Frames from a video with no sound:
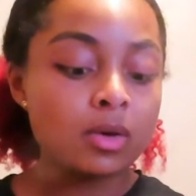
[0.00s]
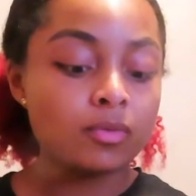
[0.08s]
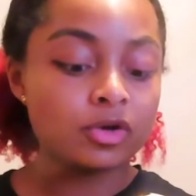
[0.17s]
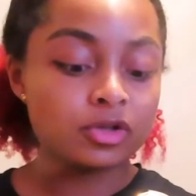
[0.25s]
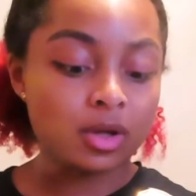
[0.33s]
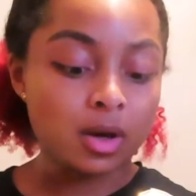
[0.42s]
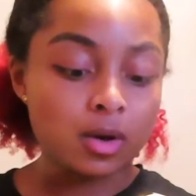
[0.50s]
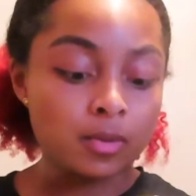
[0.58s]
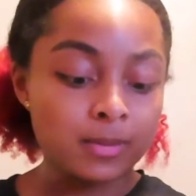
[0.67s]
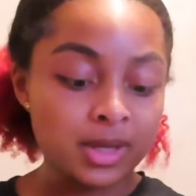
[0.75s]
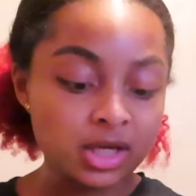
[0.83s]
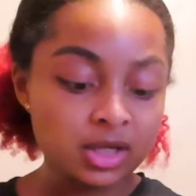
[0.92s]
with
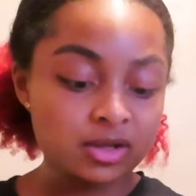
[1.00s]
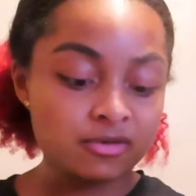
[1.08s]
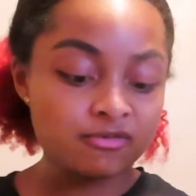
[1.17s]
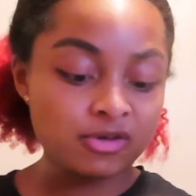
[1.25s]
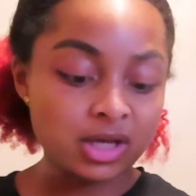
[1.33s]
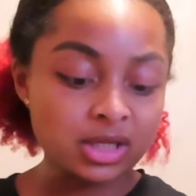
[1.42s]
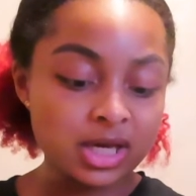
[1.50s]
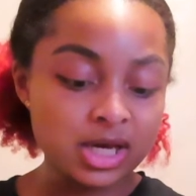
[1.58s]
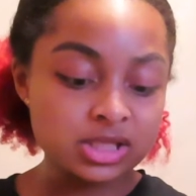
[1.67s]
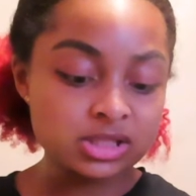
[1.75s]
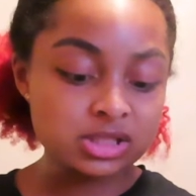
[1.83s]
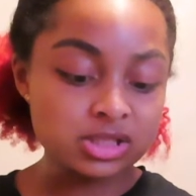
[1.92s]
omega fatty
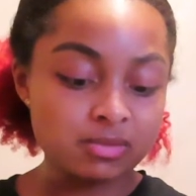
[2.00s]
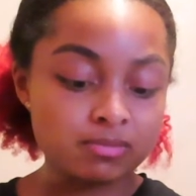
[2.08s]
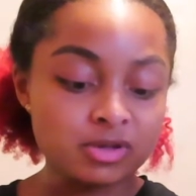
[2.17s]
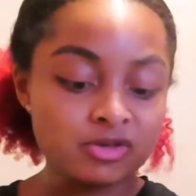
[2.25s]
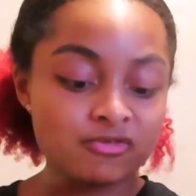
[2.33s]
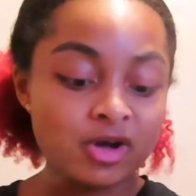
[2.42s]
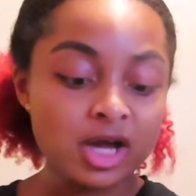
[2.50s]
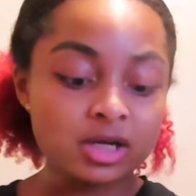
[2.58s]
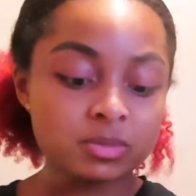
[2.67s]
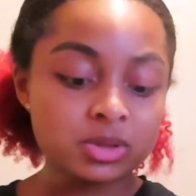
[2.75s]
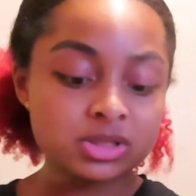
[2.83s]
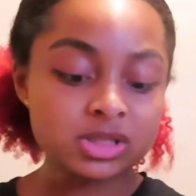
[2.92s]
acids and B
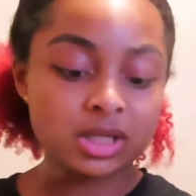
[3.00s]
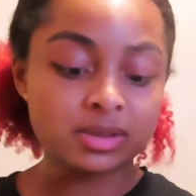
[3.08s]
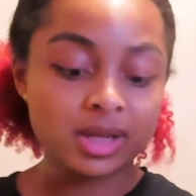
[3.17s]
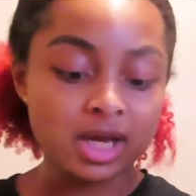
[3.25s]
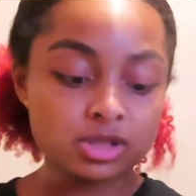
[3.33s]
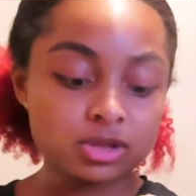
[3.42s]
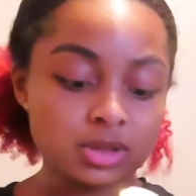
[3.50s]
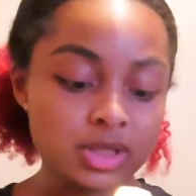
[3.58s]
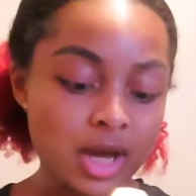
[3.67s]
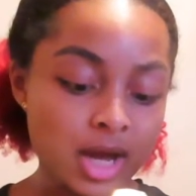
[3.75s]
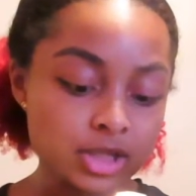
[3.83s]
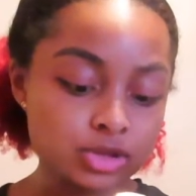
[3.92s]
vitamins that naturally
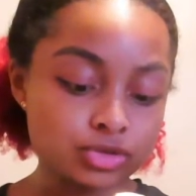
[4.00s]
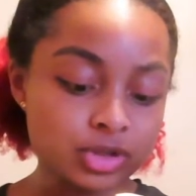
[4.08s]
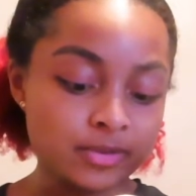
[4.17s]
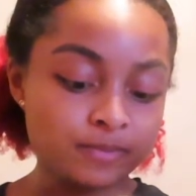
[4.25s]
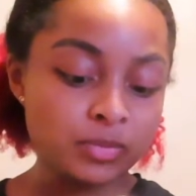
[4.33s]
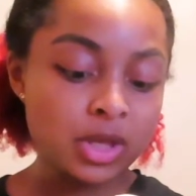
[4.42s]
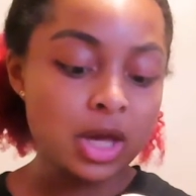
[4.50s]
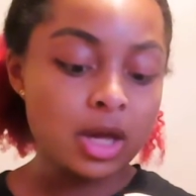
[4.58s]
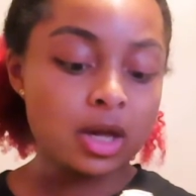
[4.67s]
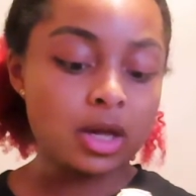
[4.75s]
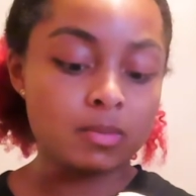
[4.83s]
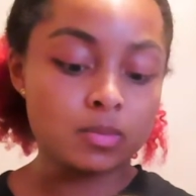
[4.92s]
hydrate
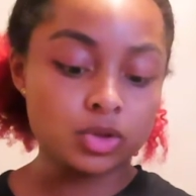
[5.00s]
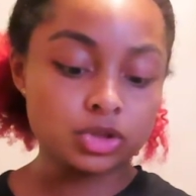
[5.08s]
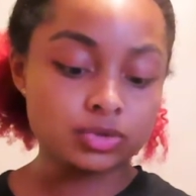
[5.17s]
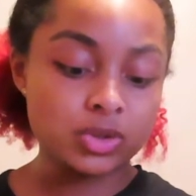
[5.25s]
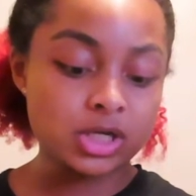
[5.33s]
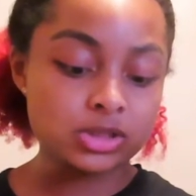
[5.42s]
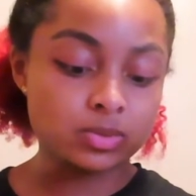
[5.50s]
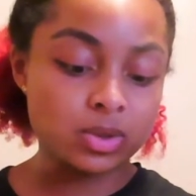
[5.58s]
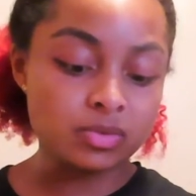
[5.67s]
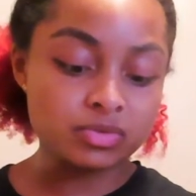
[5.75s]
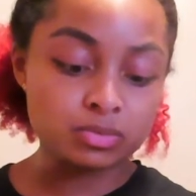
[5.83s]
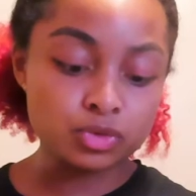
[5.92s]
and moisturize
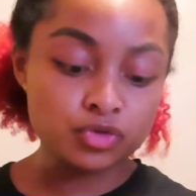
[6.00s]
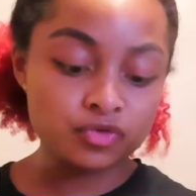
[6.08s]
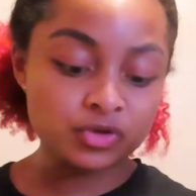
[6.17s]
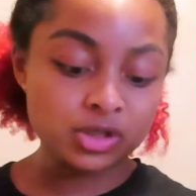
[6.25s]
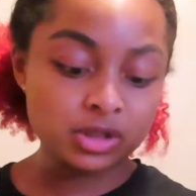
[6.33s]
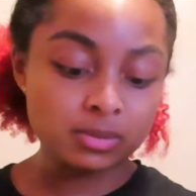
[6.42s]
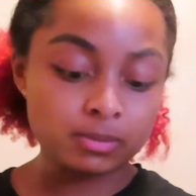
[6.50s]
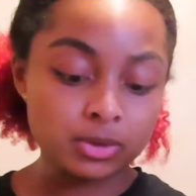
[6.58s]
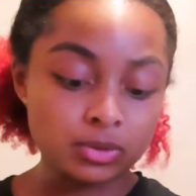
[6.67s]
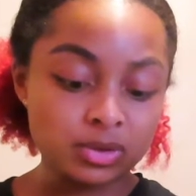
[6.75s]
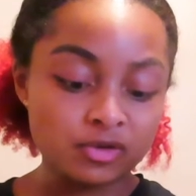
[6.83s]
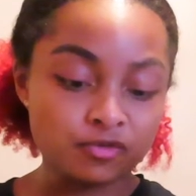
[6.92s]
while removing
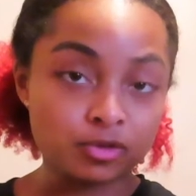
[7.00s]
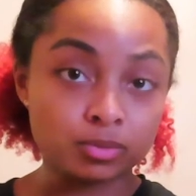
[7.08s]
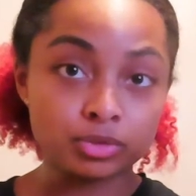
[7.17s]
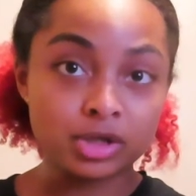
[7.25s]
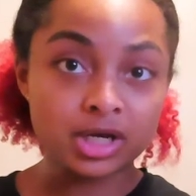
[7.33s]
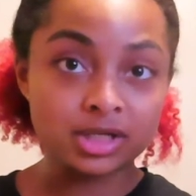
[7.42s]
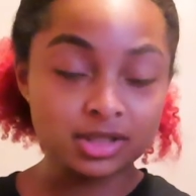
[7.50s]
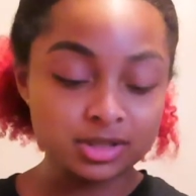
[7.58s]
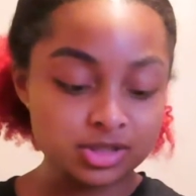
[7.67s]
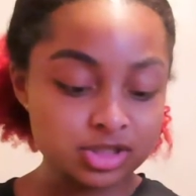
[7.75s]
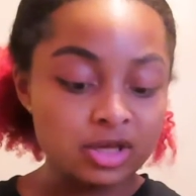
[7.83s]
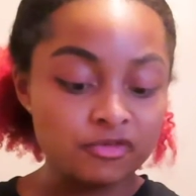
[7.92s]
buildup from
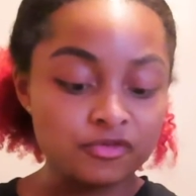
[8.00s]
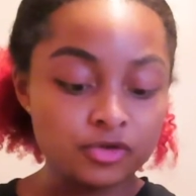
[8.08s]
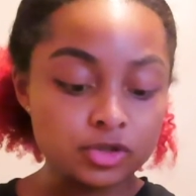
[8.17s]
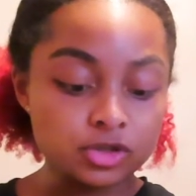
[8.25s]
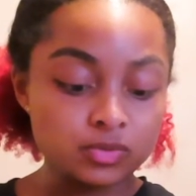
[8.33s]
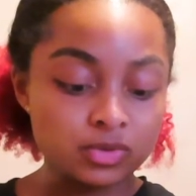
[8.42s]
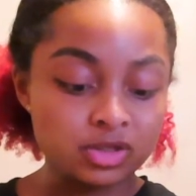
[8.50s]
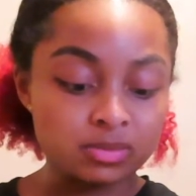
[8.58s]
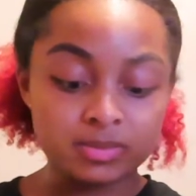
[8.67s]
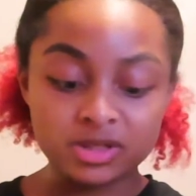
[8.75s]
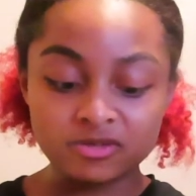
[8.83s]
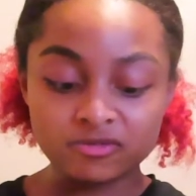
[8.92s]
products. Infused
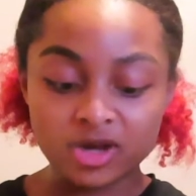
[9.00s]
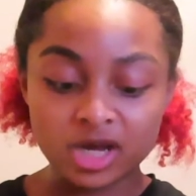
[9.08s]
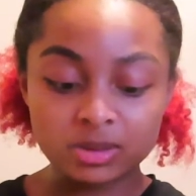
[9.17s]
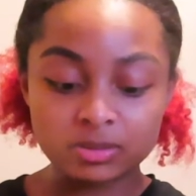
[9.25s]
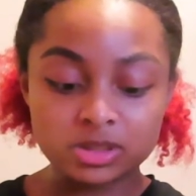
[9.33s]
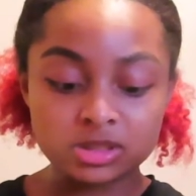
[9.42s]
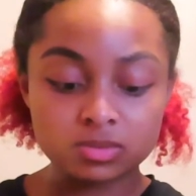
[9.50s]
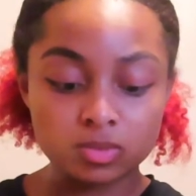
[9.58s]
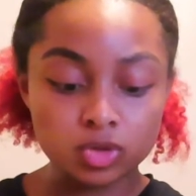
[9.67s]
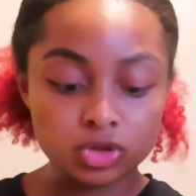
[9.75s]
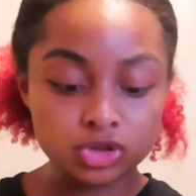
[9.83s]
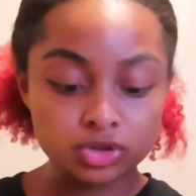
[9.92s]
with B vitamins,
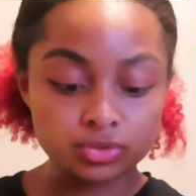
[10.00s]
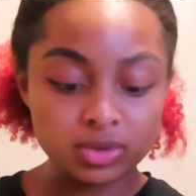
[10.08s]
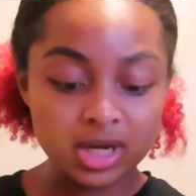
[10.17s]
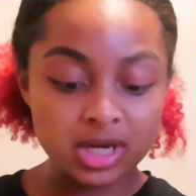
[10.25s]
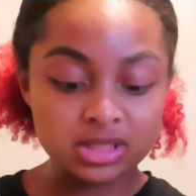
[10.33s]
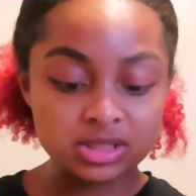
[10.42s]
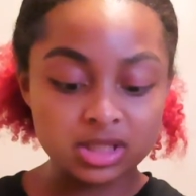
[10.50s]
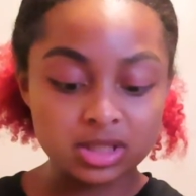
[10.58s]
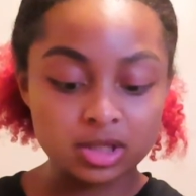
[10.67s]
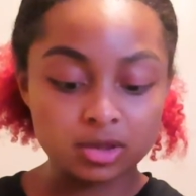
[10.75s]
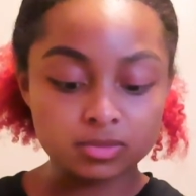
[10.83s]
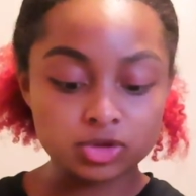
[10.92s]
moisturize and
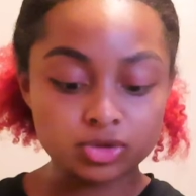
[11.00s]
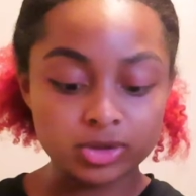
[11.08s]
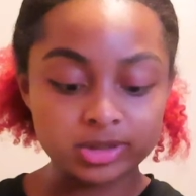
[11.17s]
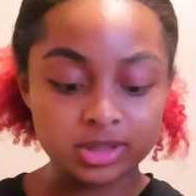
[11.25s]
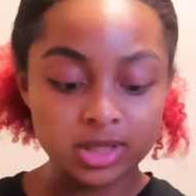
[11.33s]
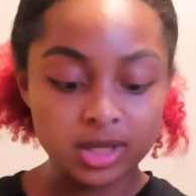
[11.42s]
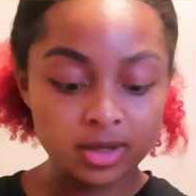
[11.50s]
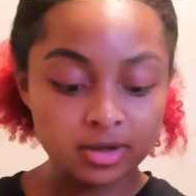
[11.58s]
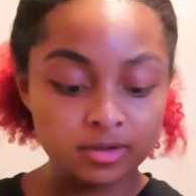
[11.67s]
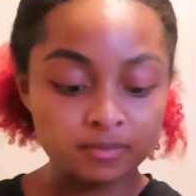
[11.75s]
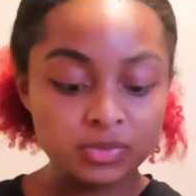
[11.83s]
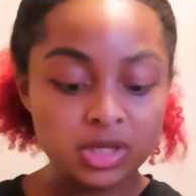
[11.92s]
help strengthen
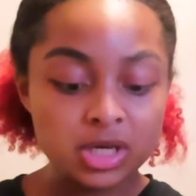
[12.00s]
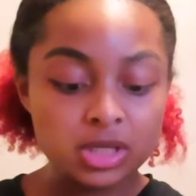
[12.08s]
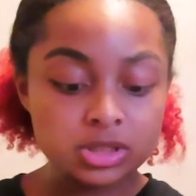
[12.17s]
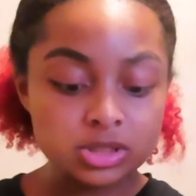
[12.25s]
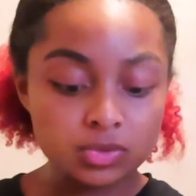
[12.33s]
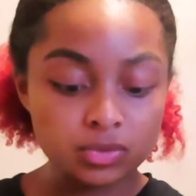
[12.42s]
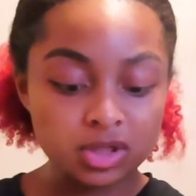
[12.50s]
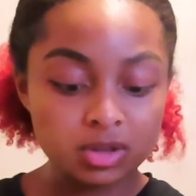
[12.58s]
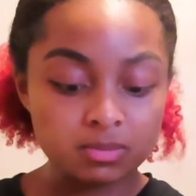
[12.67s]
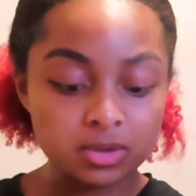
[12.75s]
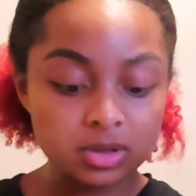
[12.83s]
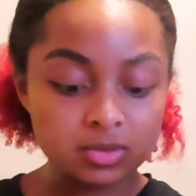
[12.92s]
hair. Silky
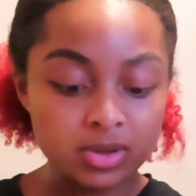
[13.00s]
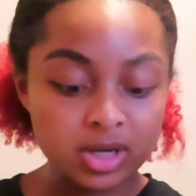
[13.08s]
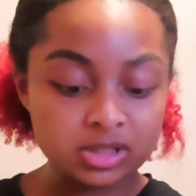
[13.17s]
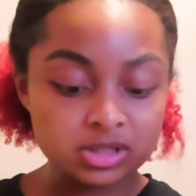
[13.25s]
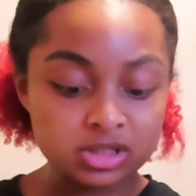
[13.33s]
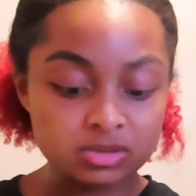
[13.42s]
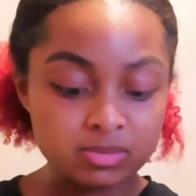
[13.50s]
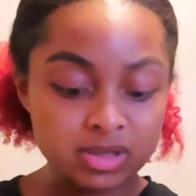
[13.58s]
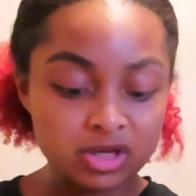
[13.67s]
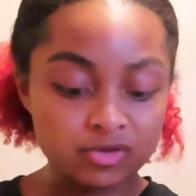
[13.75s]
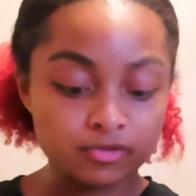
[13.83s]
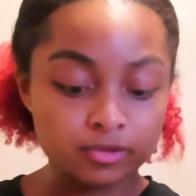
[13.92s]
amino acids
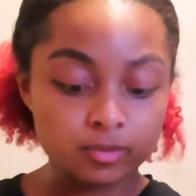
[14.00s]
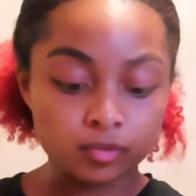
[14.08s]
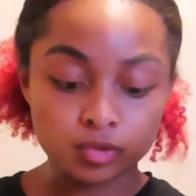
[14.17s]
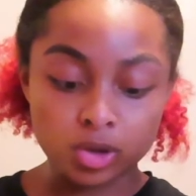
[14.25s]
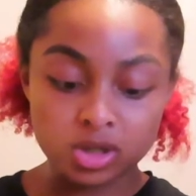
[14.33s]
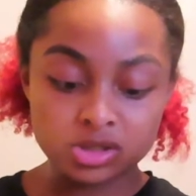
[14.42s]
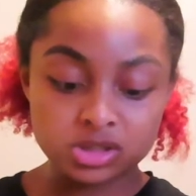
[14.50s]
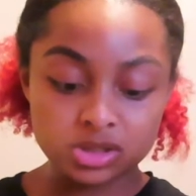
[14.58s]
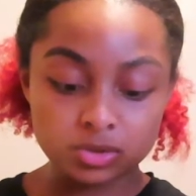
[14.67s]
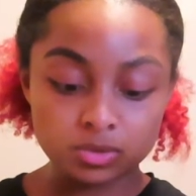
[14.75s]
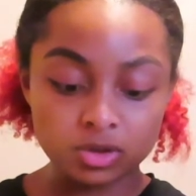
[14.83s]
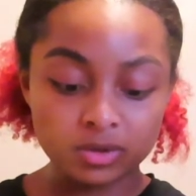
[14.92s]
made from raw
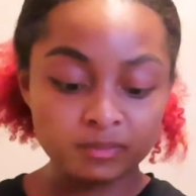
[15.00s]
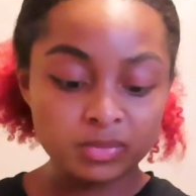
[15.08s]
silk